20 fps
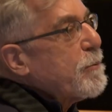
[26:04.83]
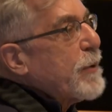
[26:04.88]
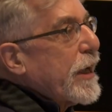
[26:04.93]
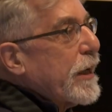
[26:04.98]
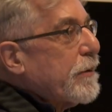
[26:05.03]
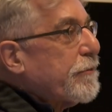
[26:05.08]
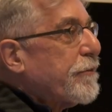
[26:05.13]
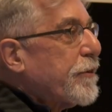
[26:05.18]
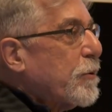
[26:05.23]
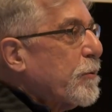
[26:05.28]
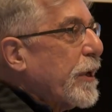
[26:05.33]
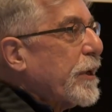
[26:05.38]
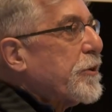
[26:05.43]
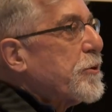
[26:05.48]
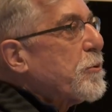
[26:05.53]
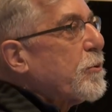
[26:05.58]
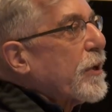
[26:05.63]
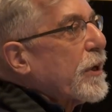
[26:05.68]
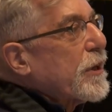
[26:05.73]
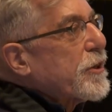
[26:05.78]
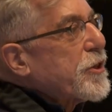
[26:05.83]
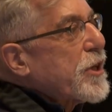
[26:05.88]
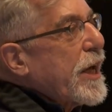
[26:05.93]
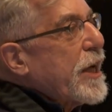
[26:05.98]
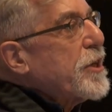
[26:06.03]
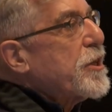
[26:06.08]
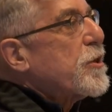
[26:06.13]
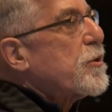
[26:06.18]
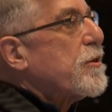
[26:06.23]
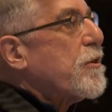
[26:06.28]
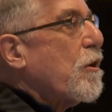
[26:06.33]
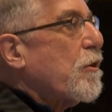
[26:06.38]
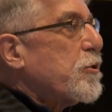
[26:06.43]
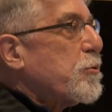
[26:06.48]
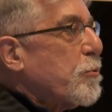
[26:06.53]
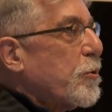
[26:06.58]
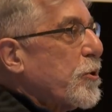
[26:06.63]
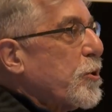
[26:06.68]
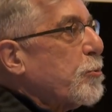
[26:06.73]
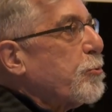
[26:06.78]
made a few editorial changes. Those
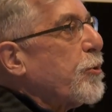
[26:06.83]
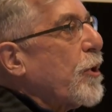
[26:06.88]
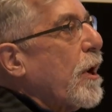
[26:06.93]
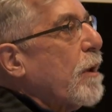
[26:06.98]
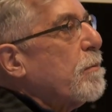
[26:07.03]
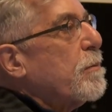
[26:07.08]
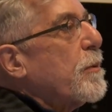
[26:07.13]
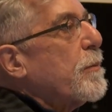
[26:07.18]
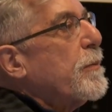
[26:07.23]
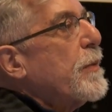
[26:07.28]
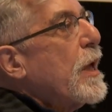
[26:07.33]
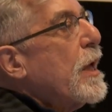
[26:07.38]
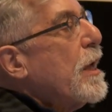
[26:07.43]
weren't the problem.